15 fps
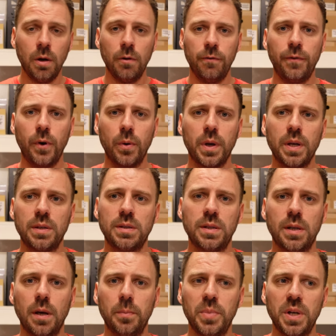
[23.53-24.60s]
focused
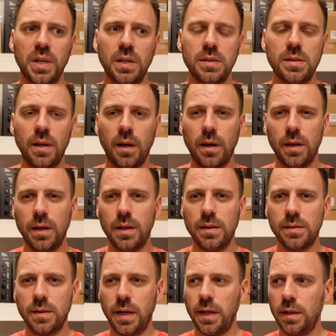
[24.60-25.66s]
companies
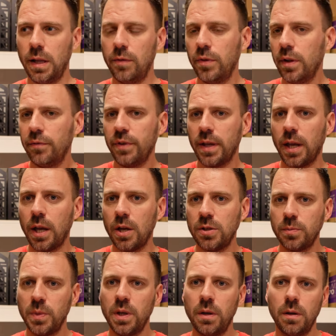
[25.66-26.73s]
is a level of
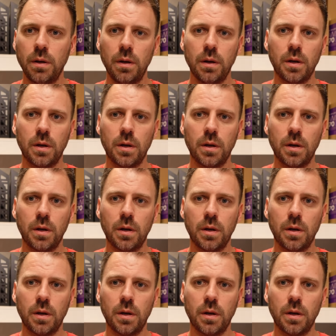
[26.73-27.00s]
engagement,